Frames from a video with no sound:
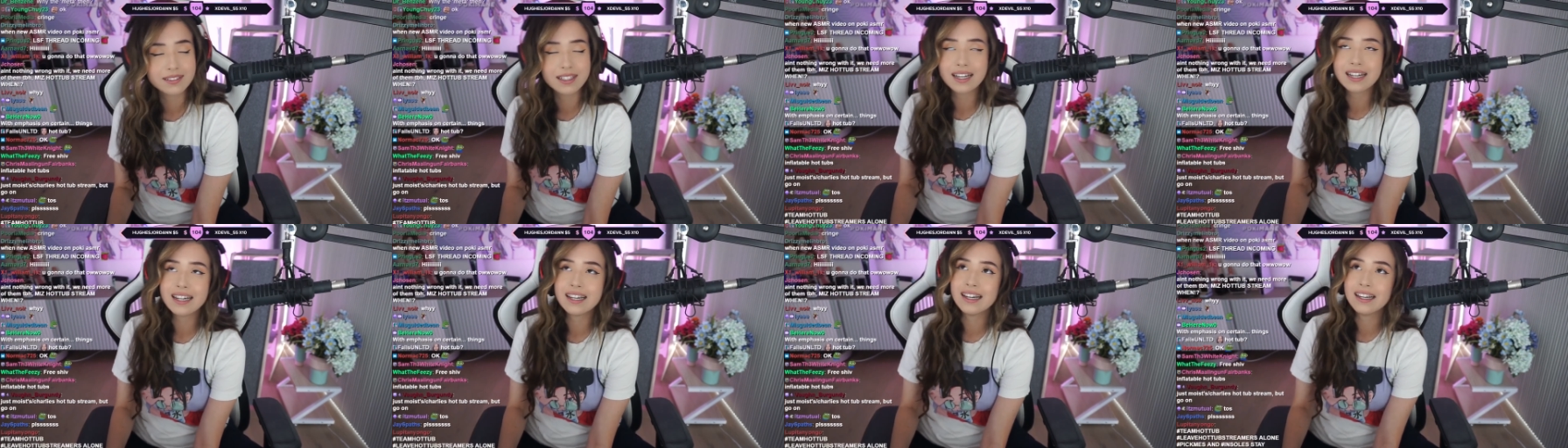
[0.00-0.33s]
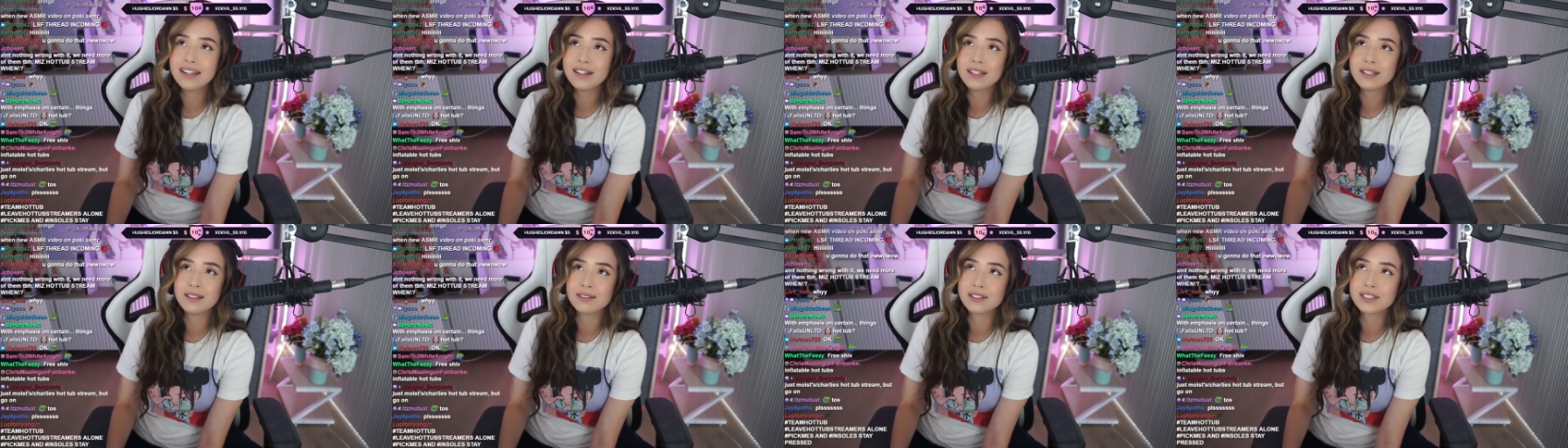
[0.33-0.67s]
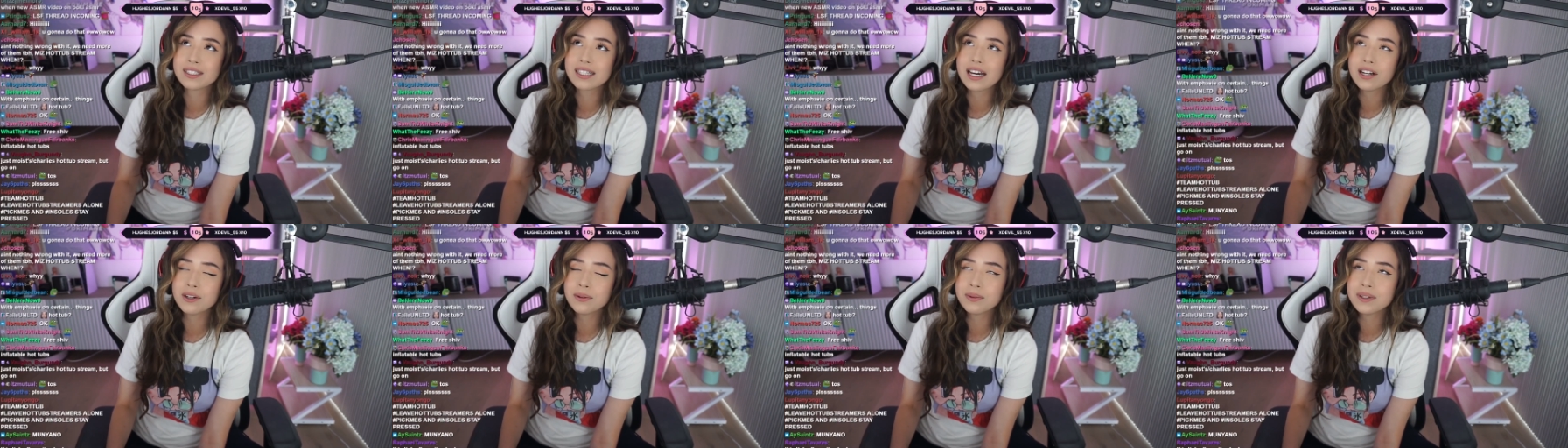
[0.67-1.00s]
I don't know,
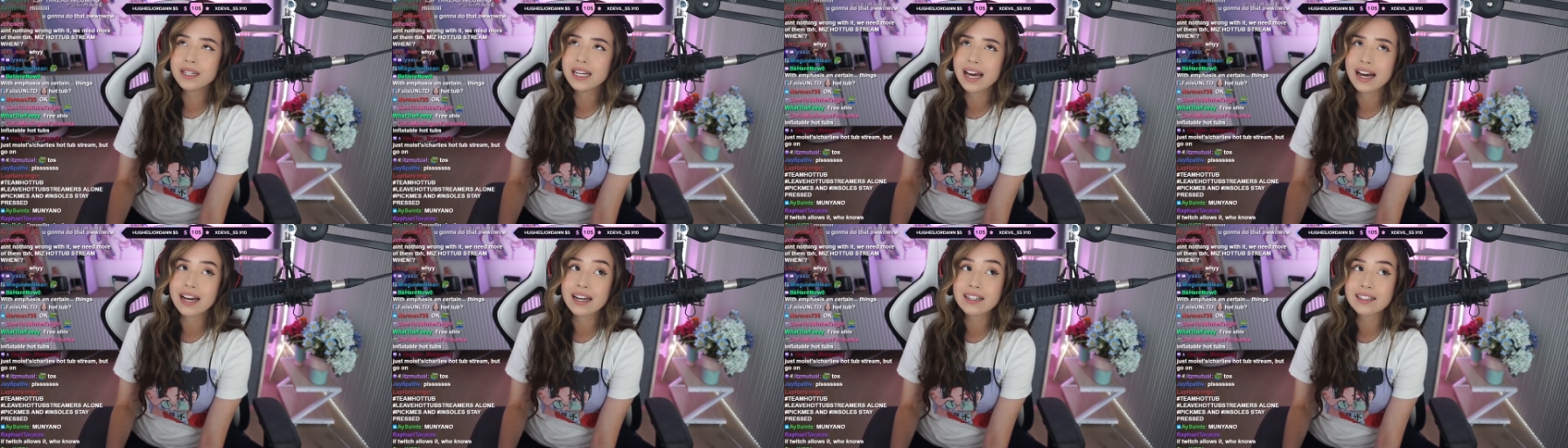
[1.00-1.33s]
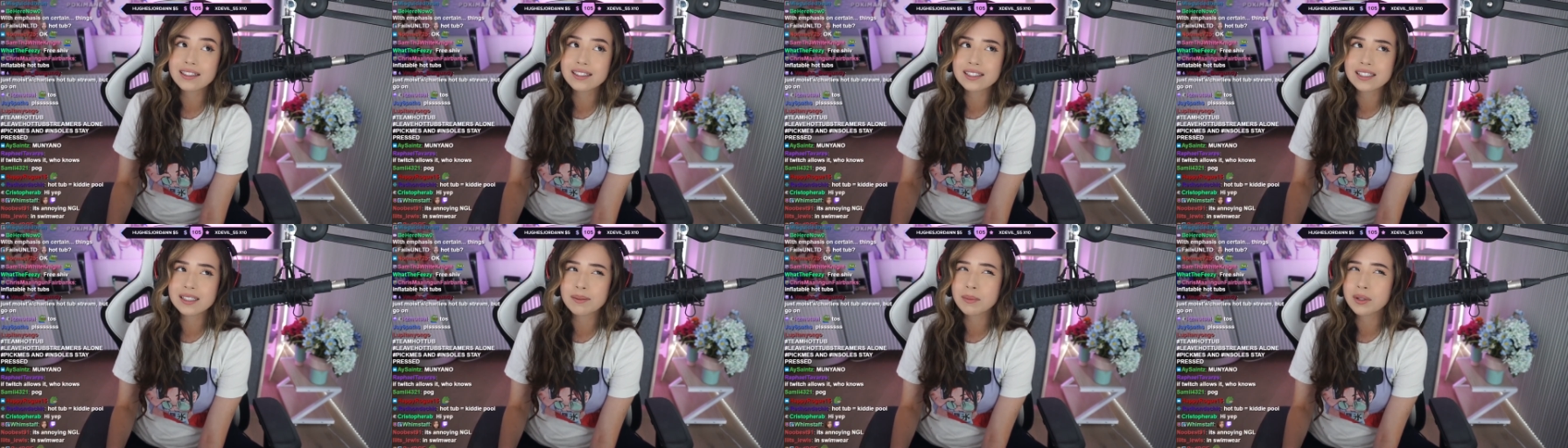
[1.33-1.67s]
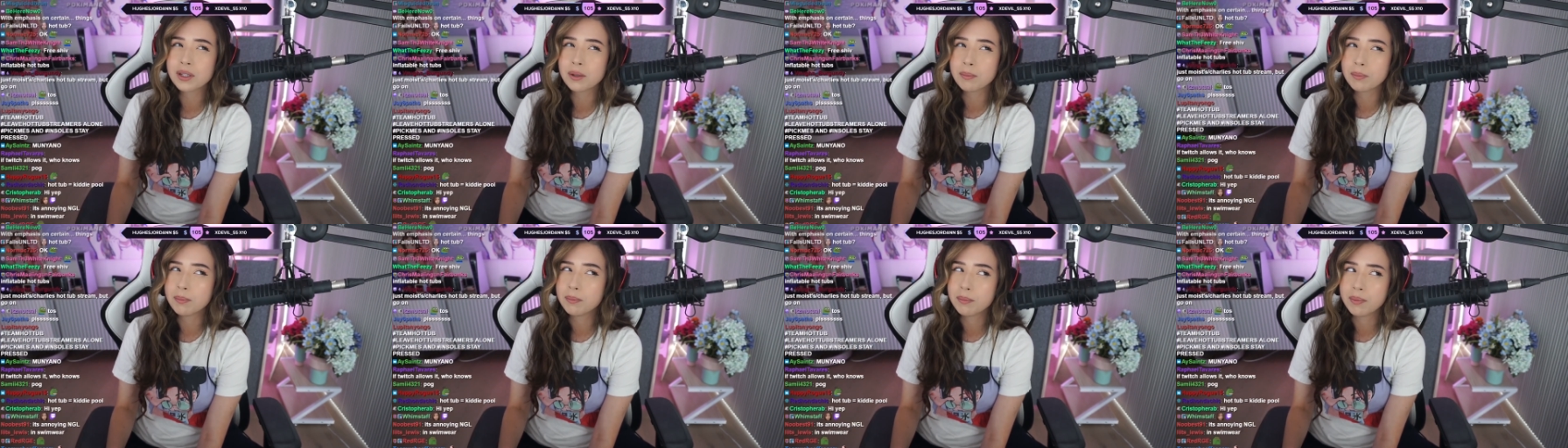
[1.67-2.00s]
just kind of react to some of
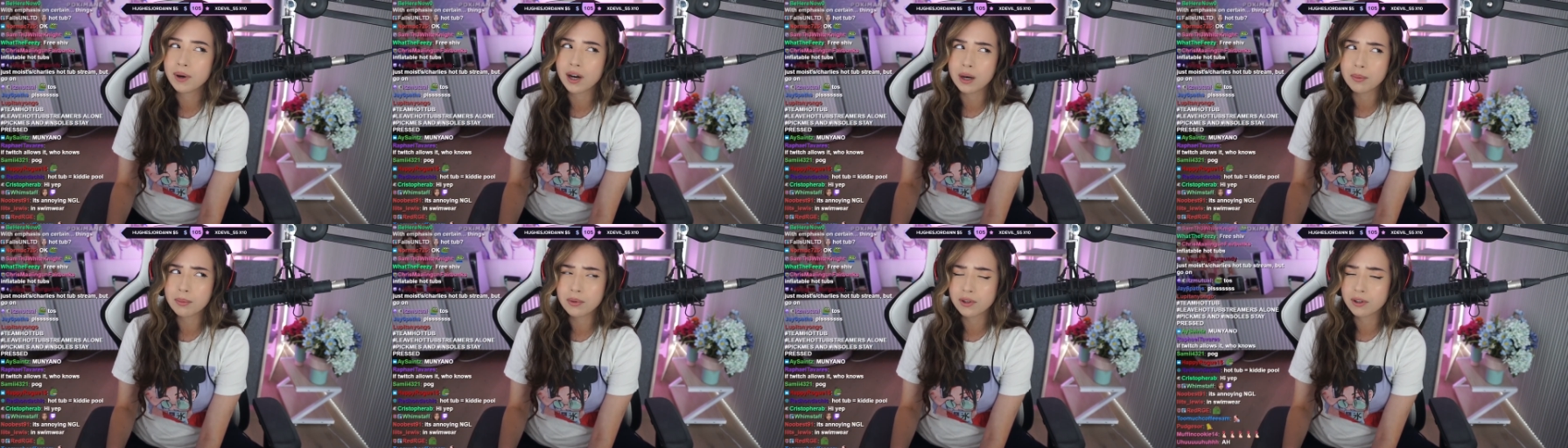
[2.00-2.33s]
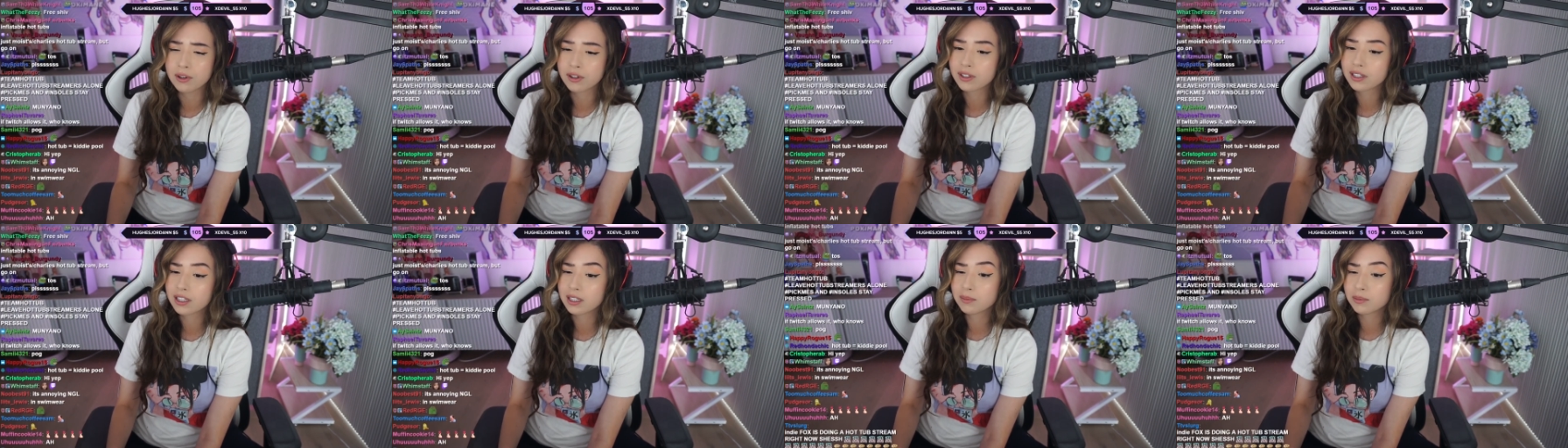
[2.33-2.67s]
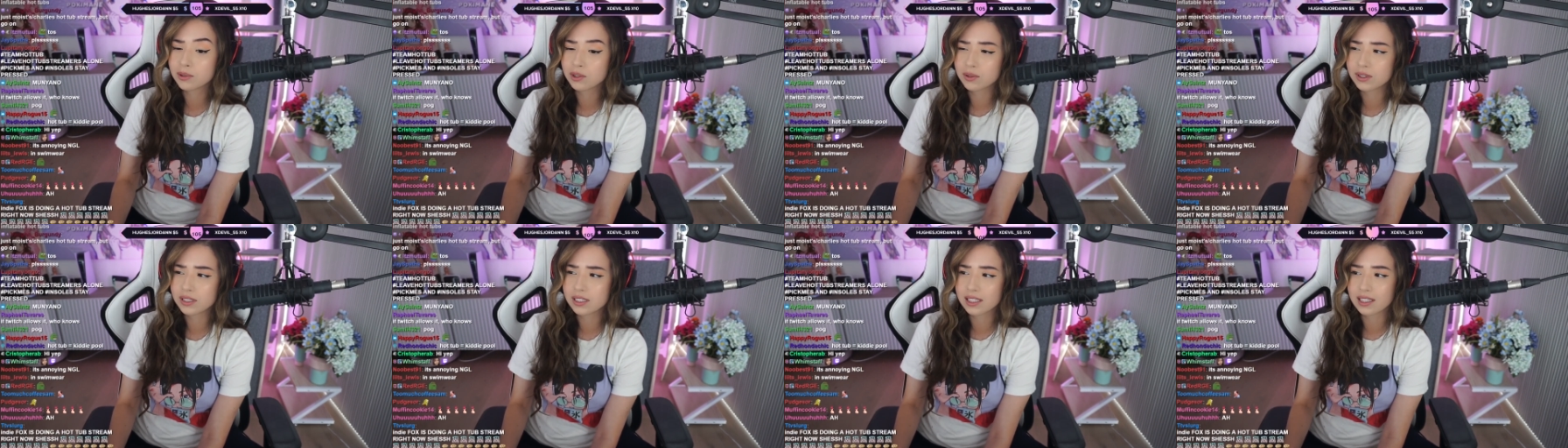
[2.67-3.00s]
the popular
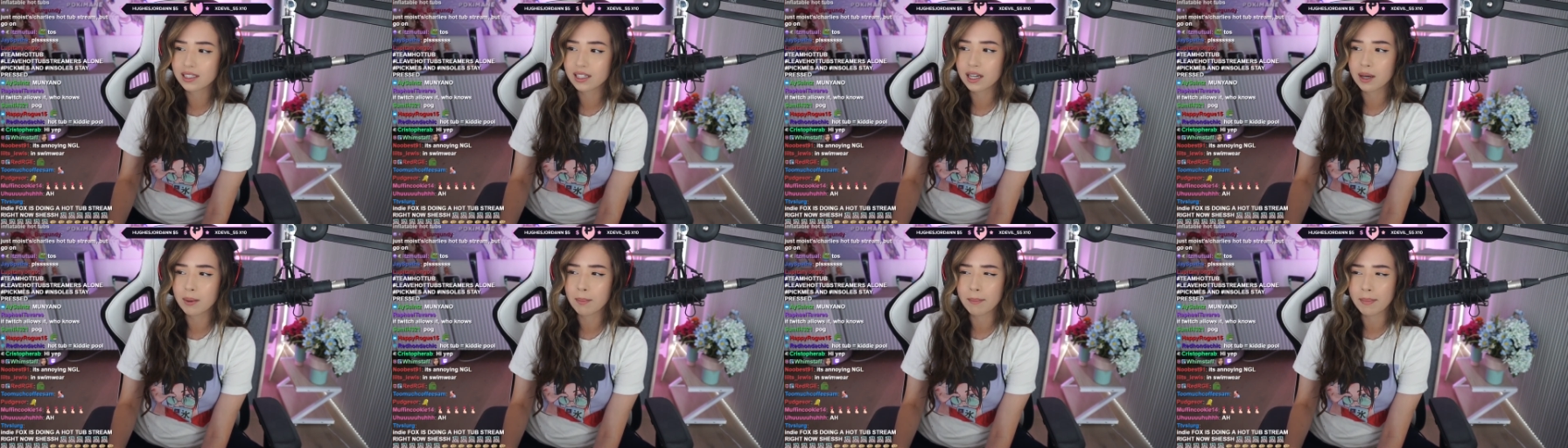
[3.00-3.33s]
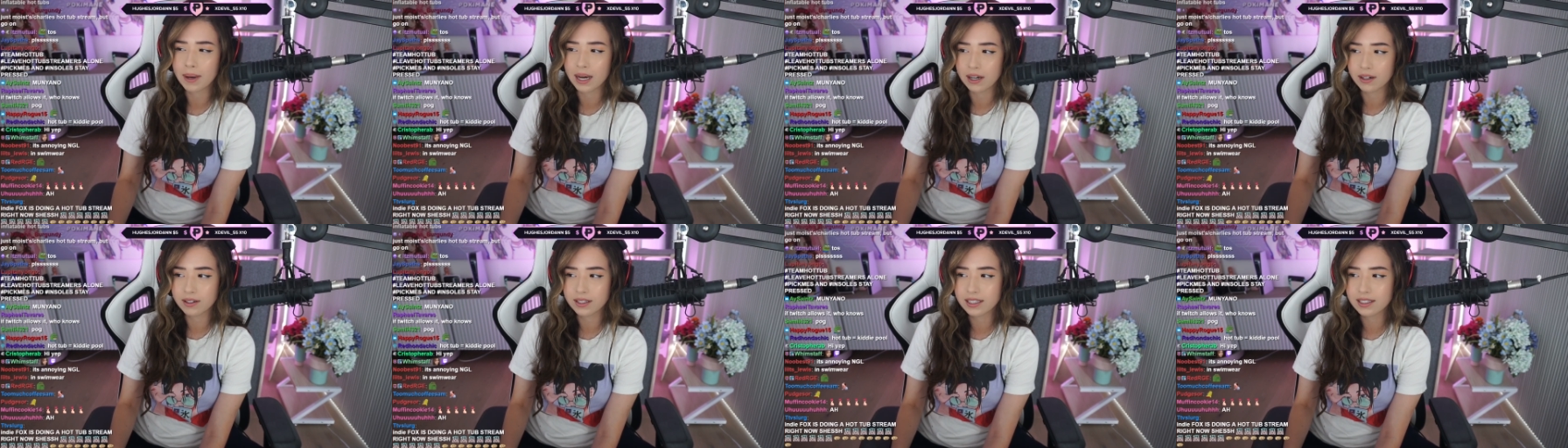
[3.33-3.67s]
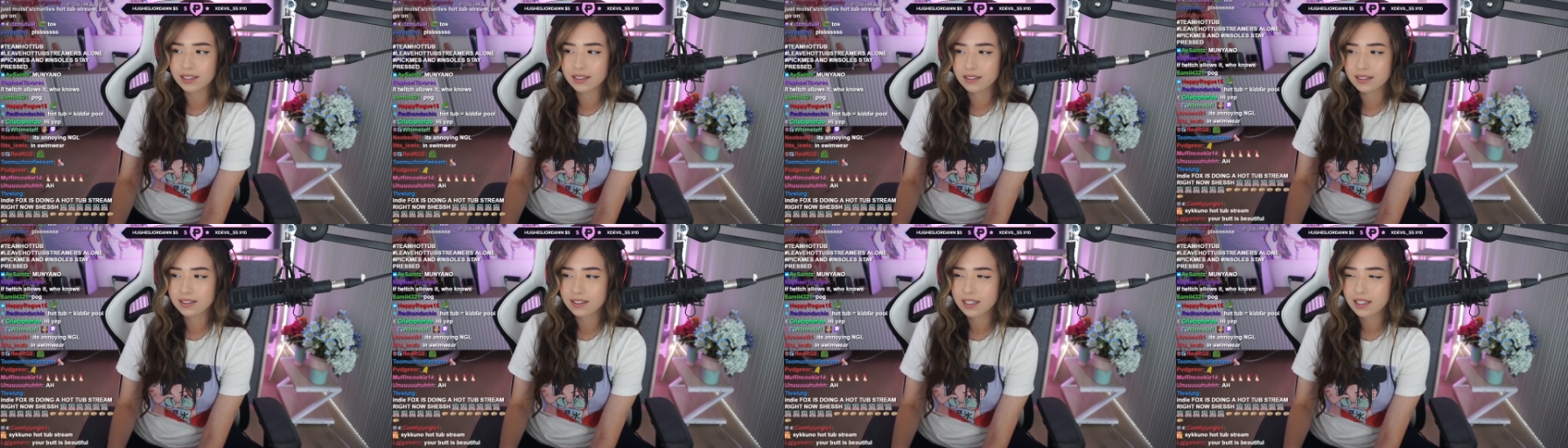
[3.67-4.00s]
clips recently about
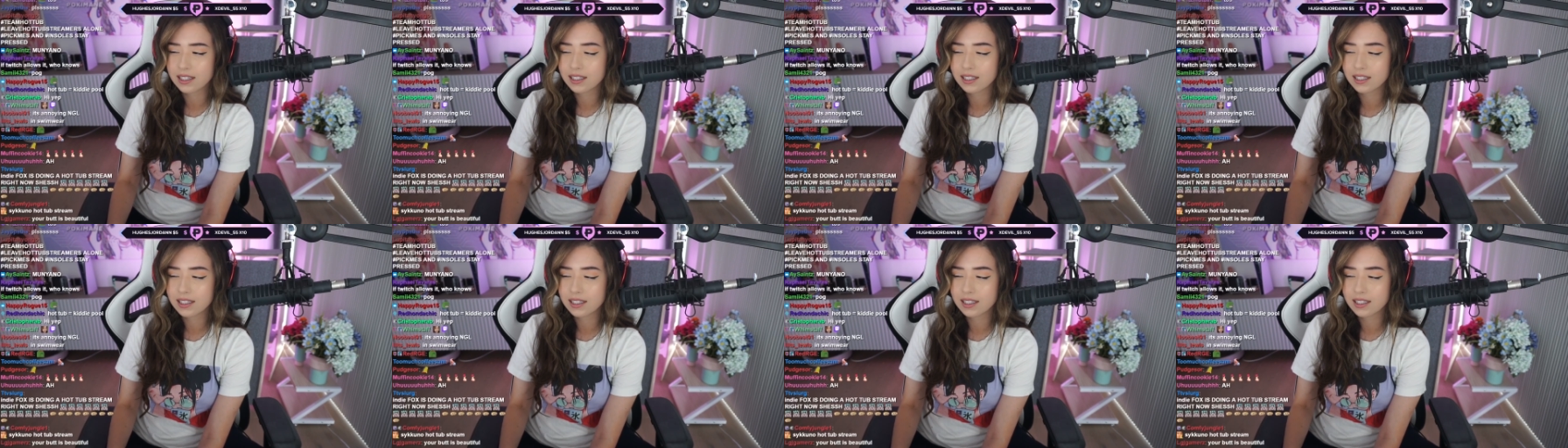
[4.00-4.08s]
it,